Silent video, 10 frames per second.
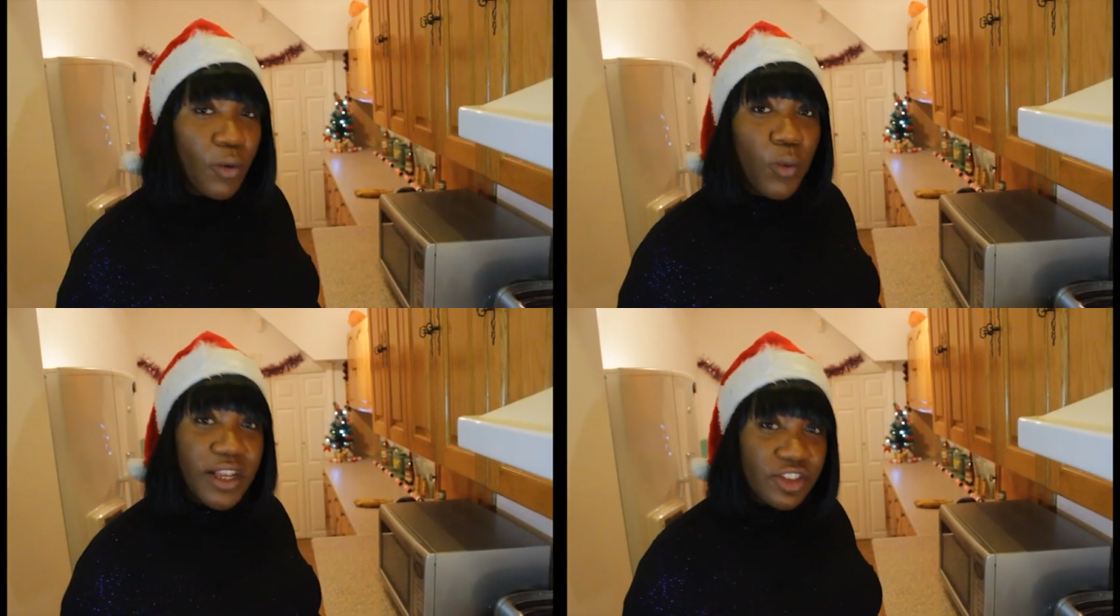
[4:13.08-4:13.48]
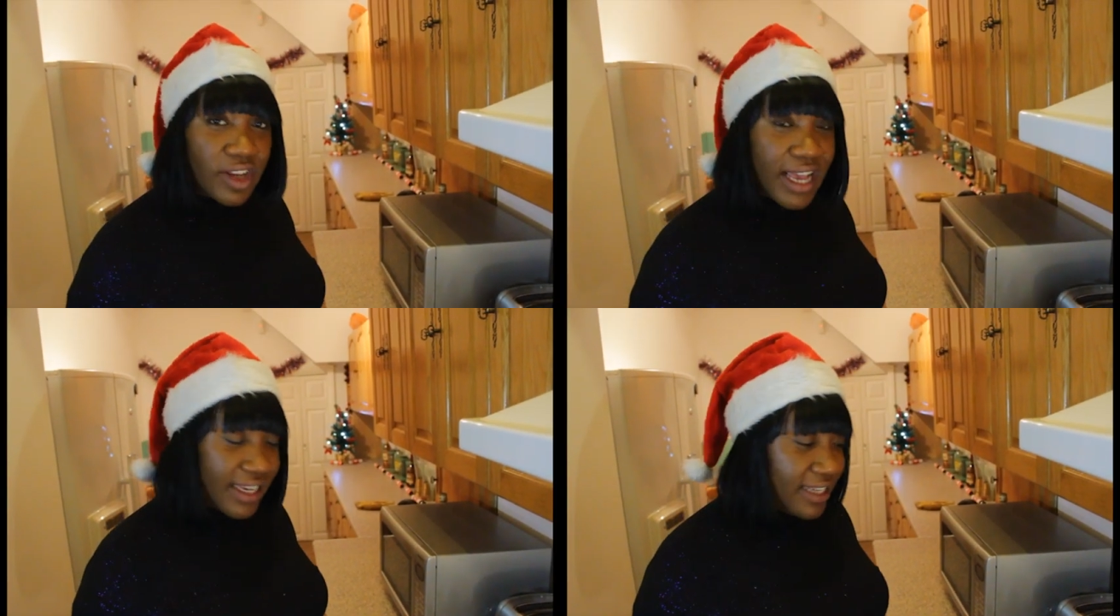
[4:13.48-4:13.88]
Whilst
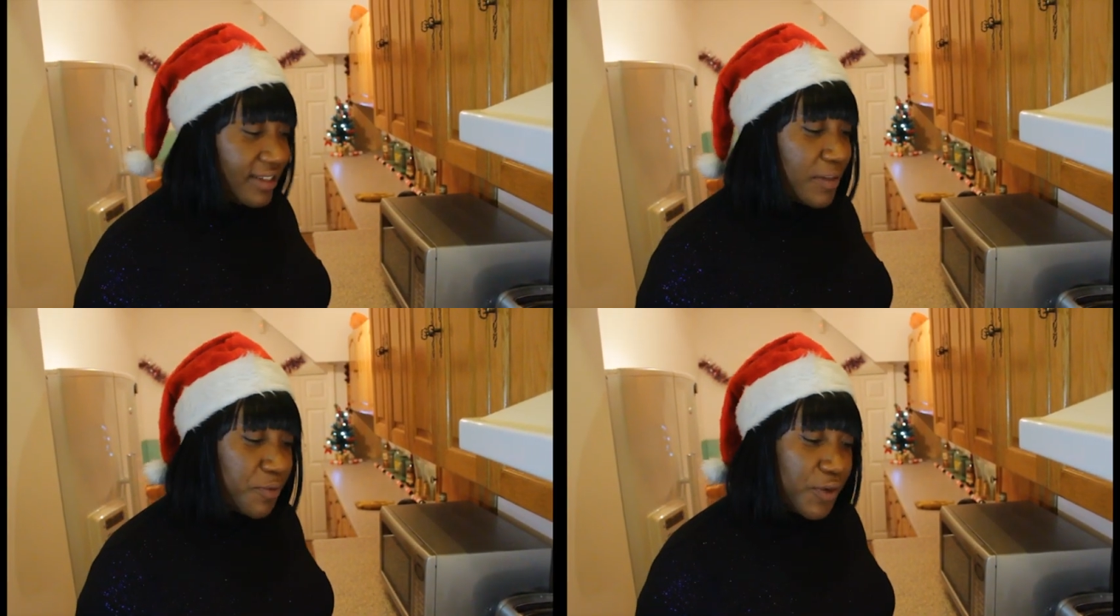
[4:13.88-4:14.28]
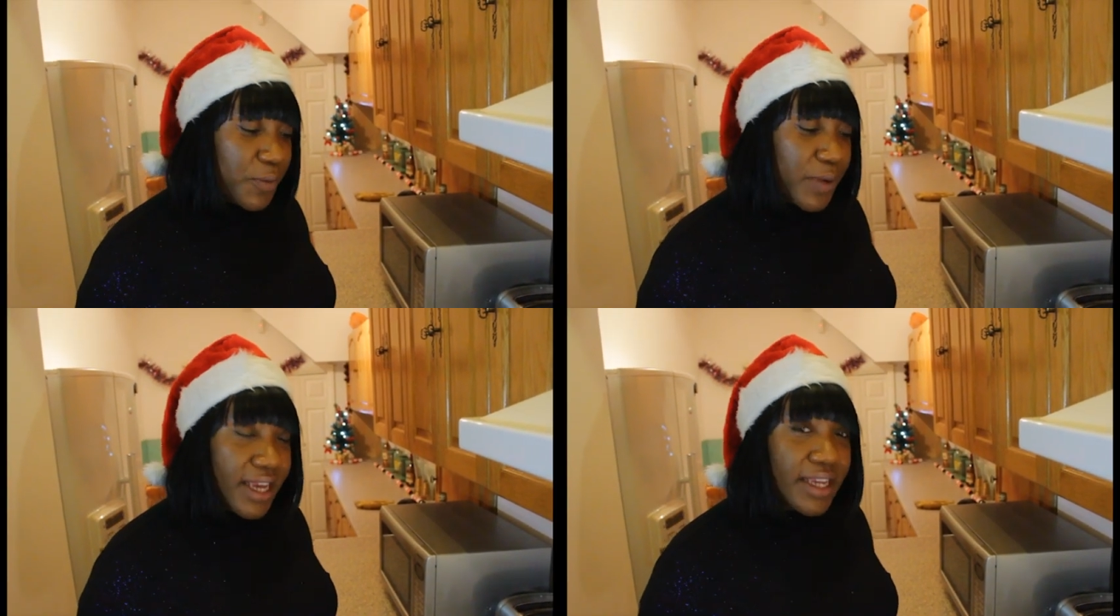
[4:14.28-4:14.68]
your ackee is simmering
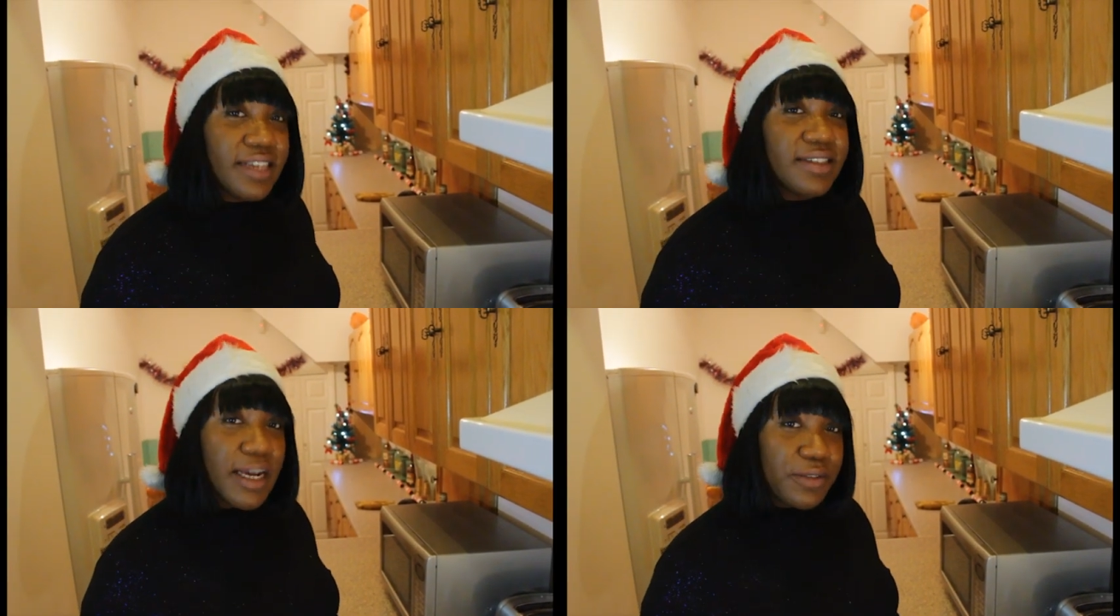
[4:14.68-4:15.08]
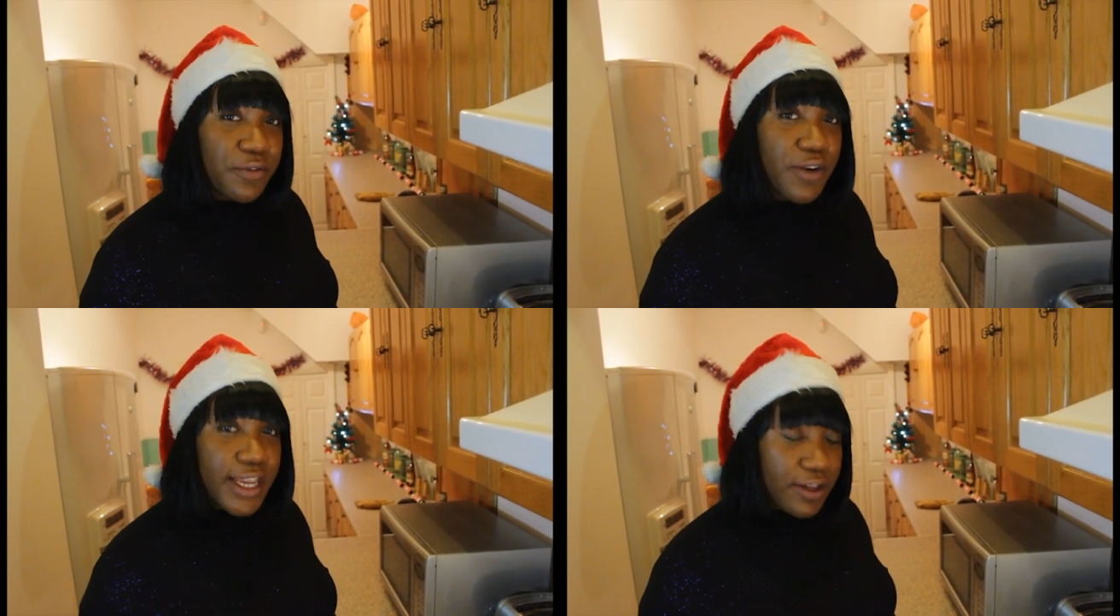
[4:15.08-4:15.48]
away, it's time
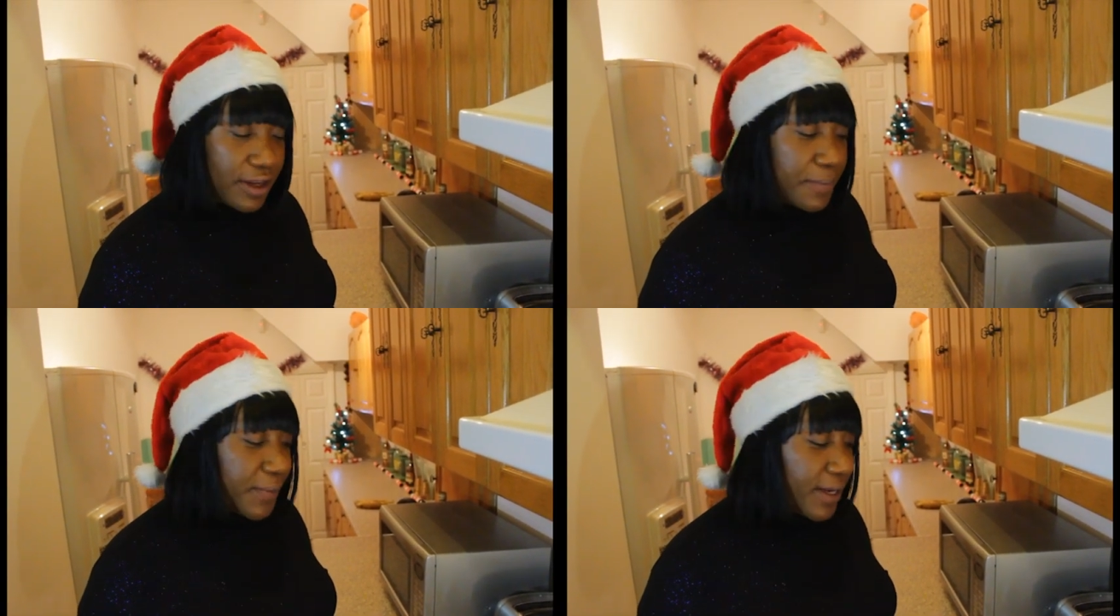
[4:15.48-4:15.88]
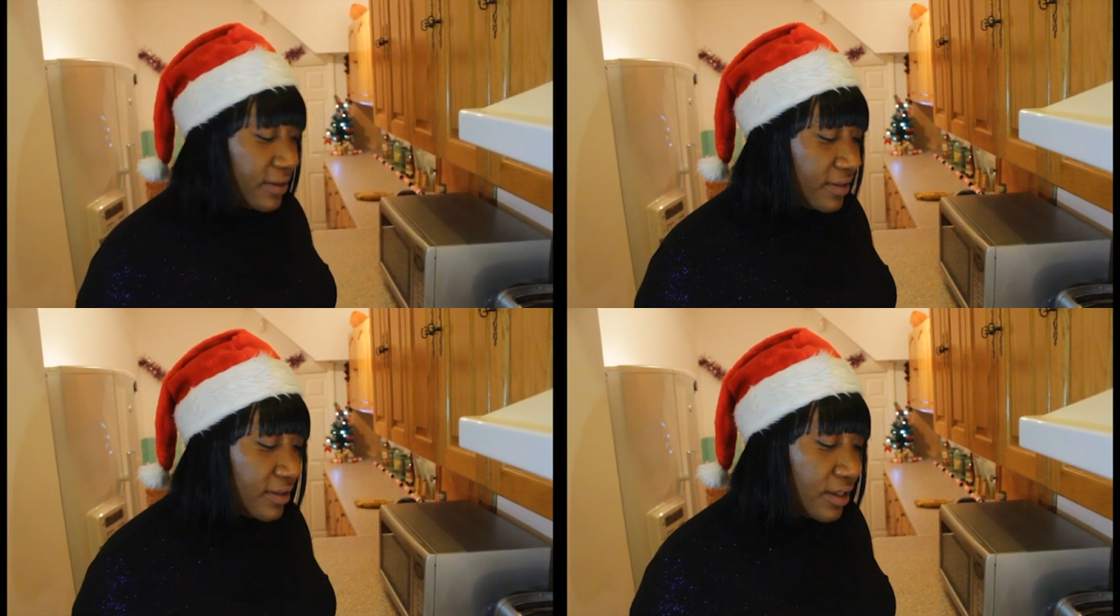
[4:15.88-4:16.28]
to fry your
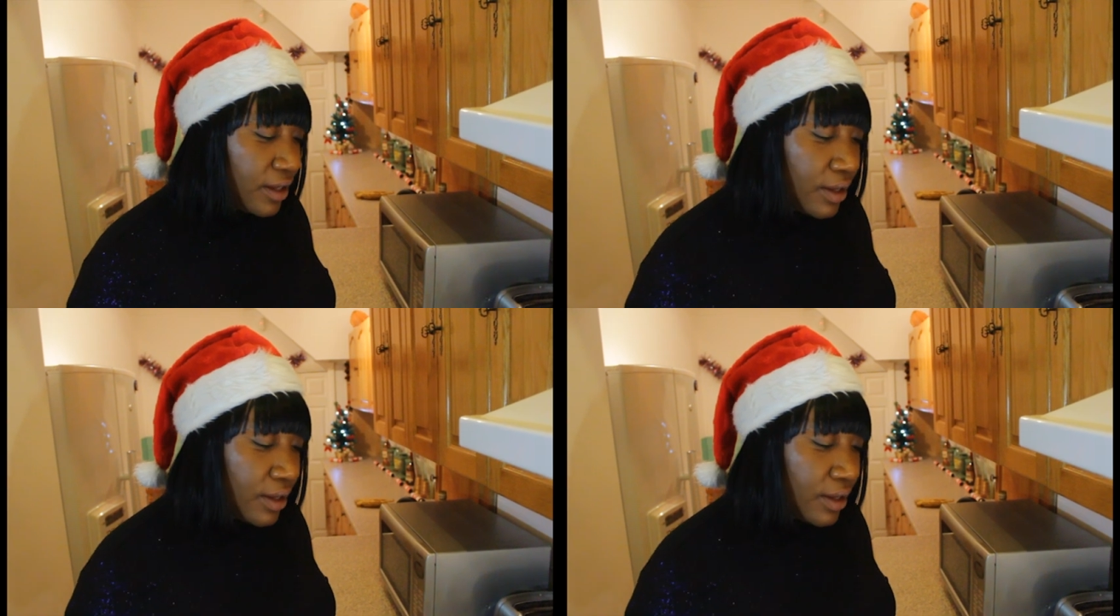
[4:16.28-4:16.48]
dumplings.